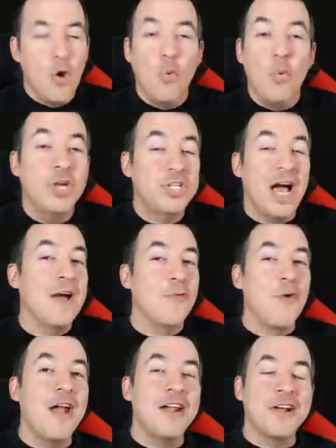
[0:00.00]
Which,
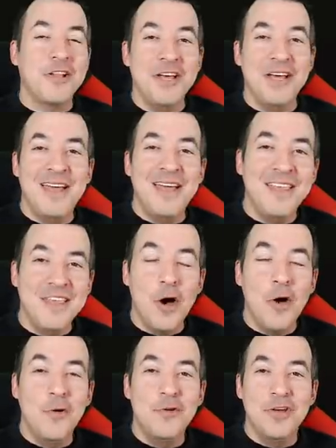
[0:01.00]
ironically, the
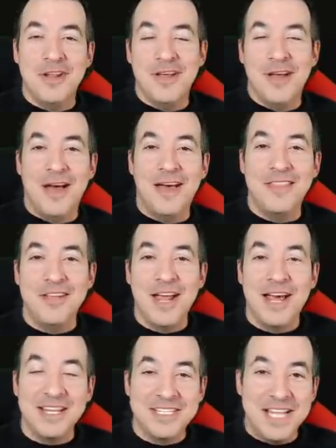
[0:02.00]

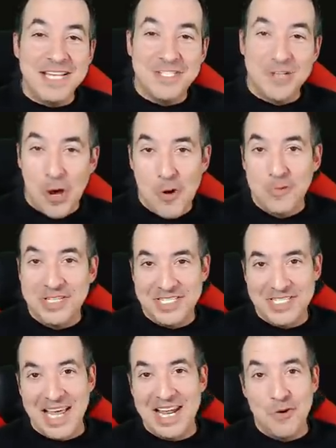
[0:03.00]
United States' own
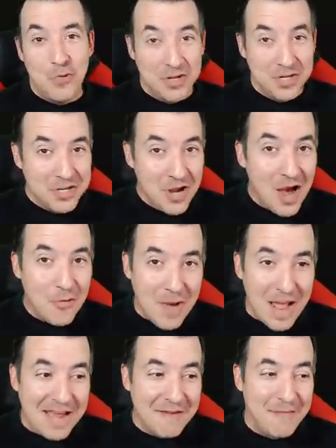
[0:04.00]
Senate will not
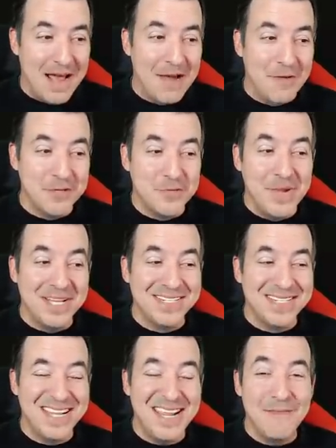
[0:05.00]
ratify, which means
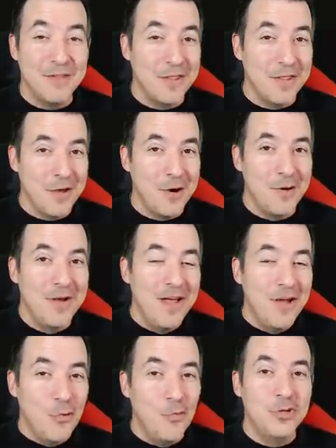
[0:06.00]
that even though
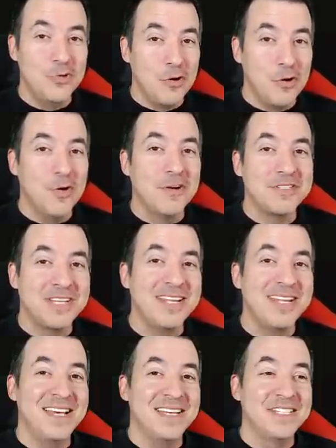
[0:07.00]
Woodrow
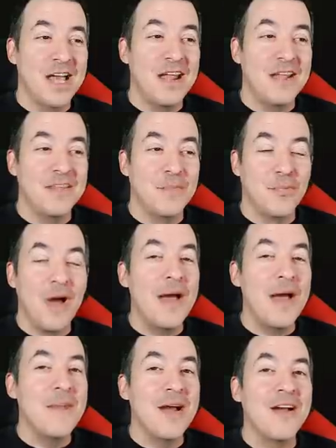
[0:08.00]
Wilson is kind of the
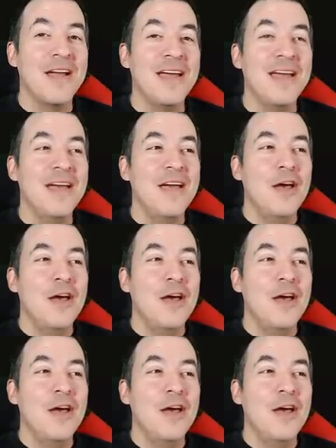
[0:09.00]
primary